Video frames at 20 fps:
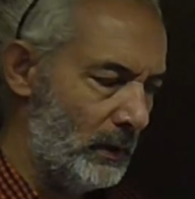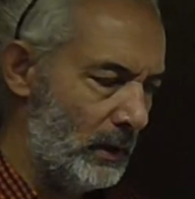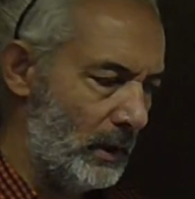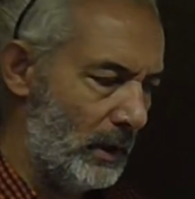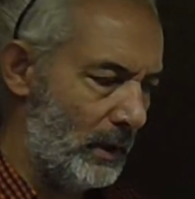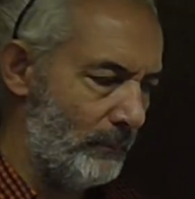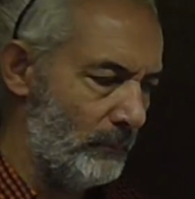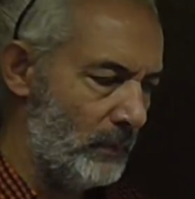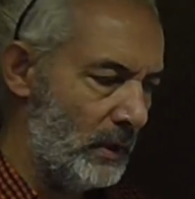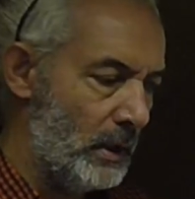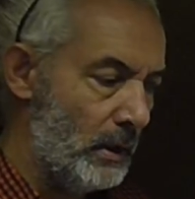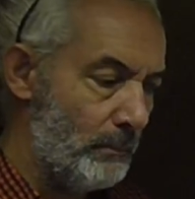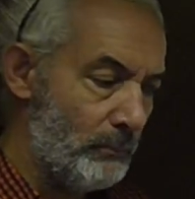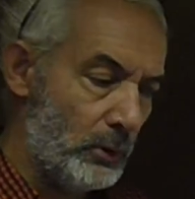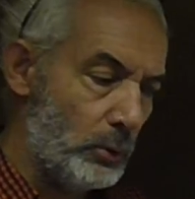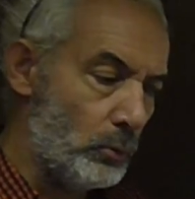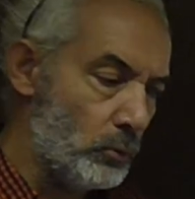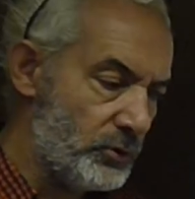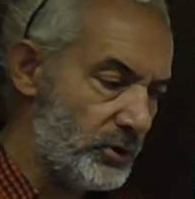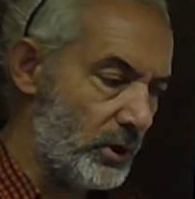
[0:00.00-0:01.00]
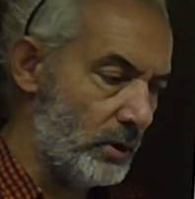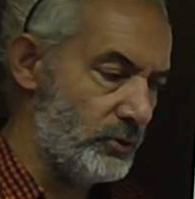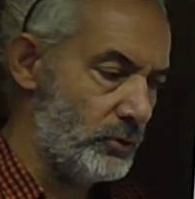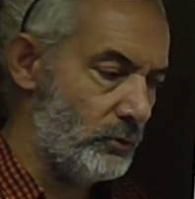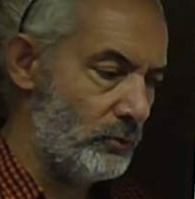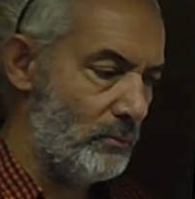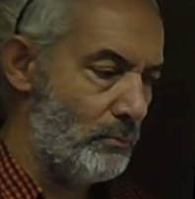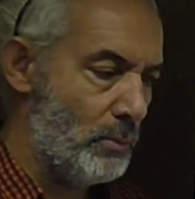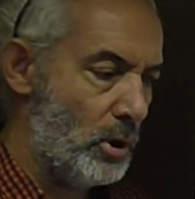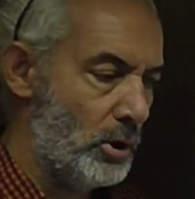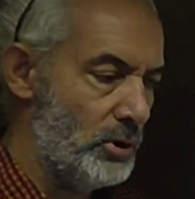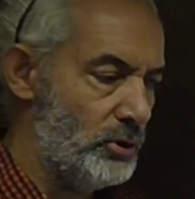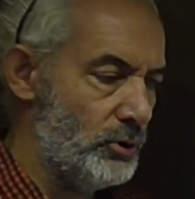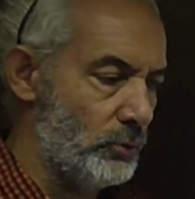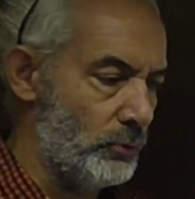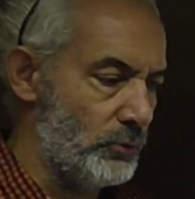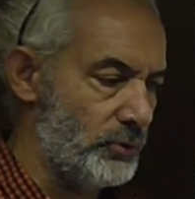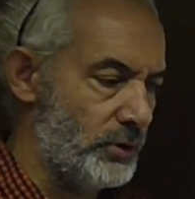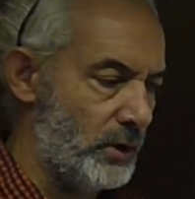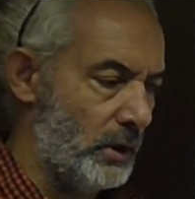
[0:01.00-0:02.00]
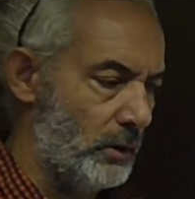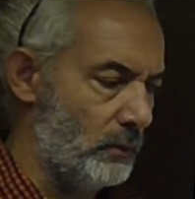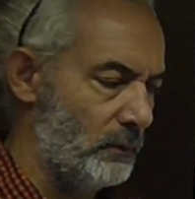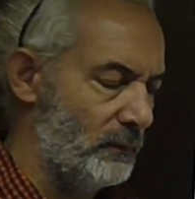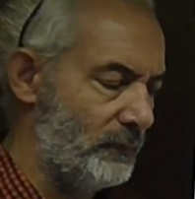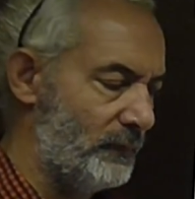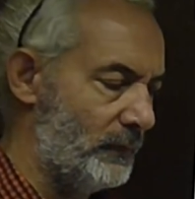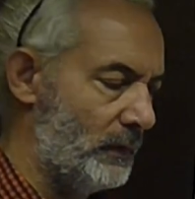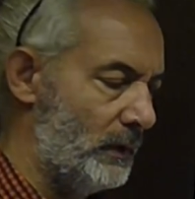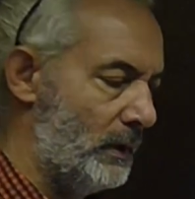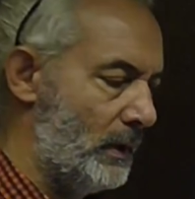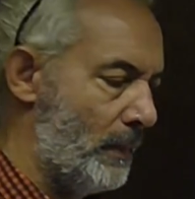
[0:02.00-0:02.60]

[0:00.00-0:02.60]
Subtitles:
But also to remind yourself,